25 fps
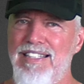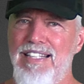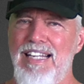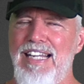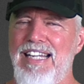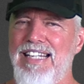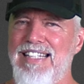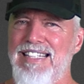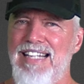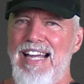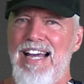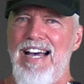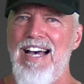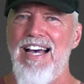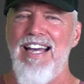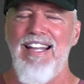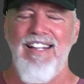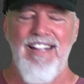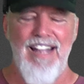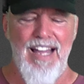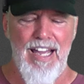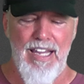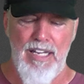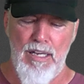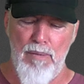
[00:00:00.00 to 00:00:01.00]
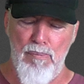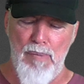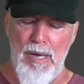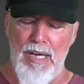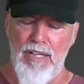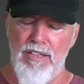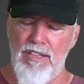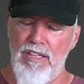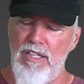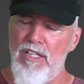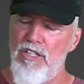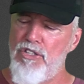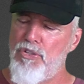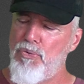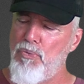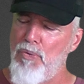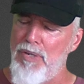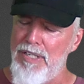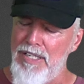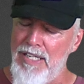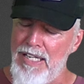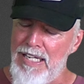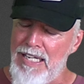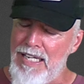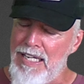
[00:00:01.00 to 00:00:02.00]
things I like about this
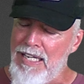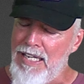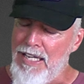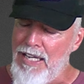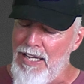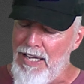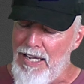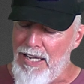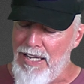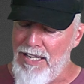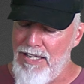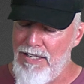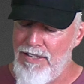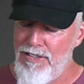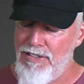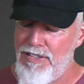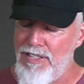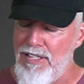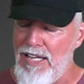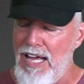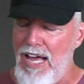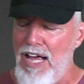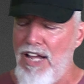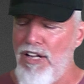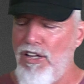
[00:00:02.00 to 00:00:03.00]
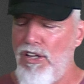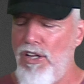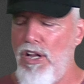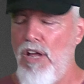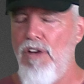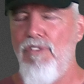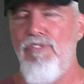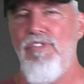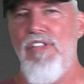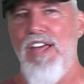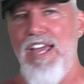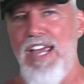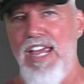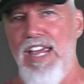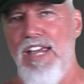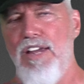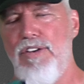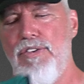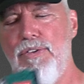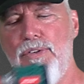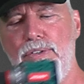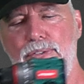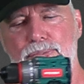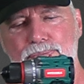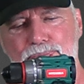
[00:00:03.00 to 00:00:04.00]
one is I love the
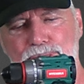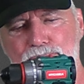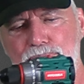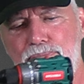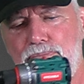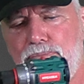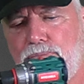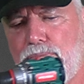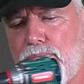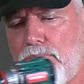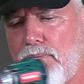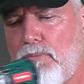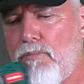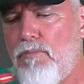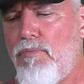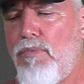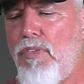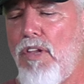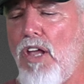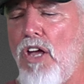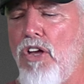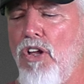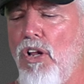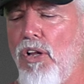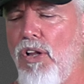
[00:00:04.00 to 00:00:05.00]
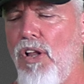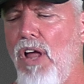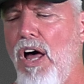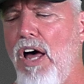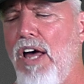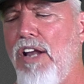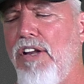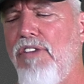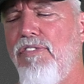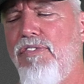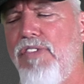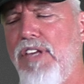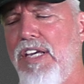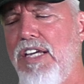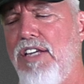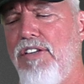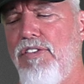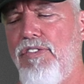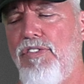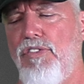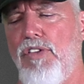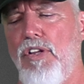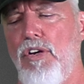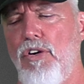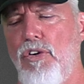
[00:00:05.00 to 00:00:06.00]
handle. A lot of
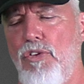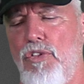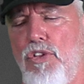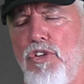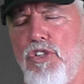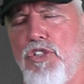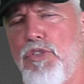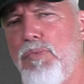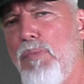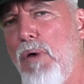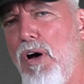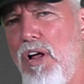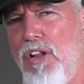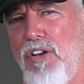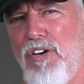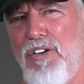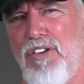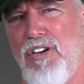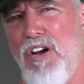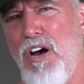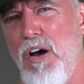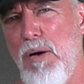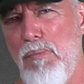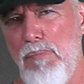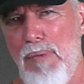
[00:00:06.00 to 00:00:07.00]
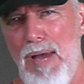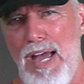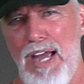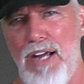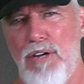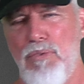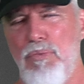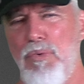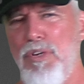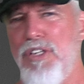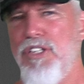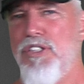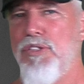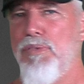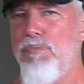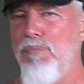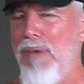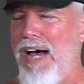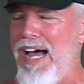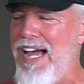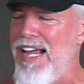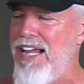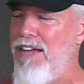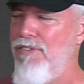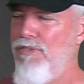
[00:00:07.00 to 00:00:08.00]
these that are the smaller compact ones,
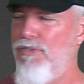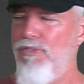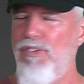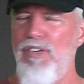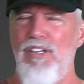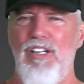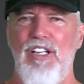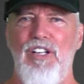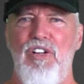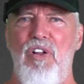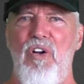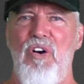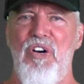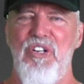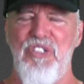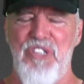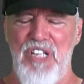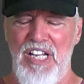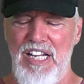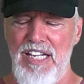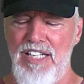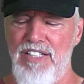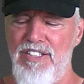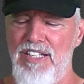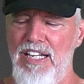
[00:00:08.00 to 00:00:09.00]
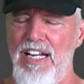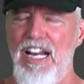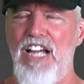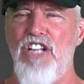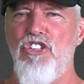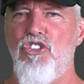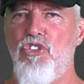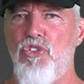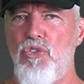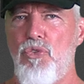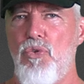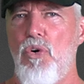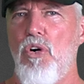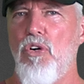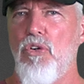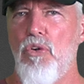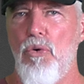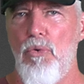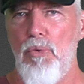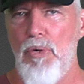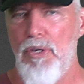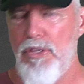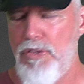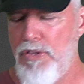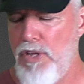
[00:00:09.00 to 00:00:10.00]
I have really large hands and I
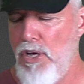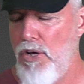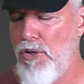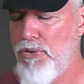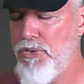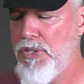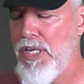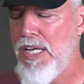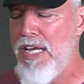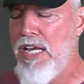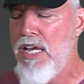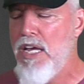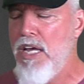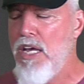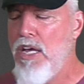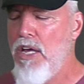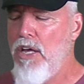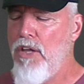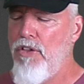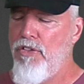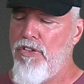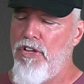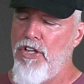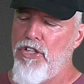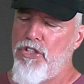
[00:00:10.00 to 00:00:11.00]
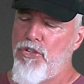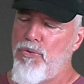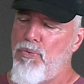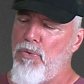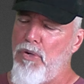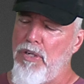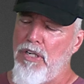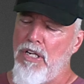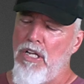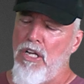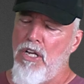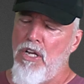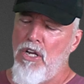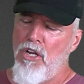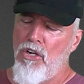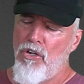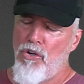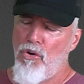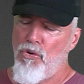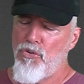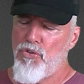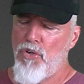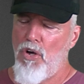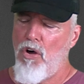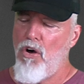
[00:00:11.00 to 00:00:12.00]
struggle with those. This one
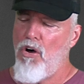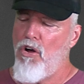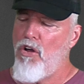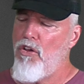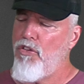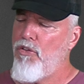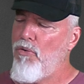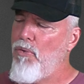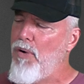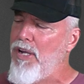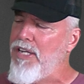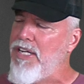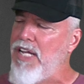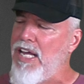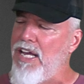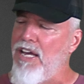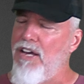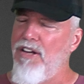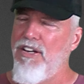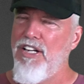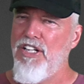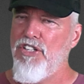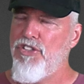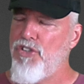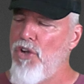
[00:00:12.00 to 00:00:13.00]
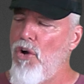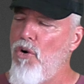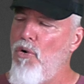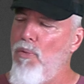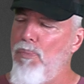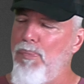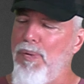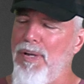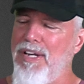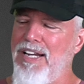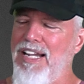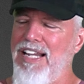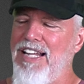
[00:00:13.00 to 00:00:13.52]
goes all the way down. It's open.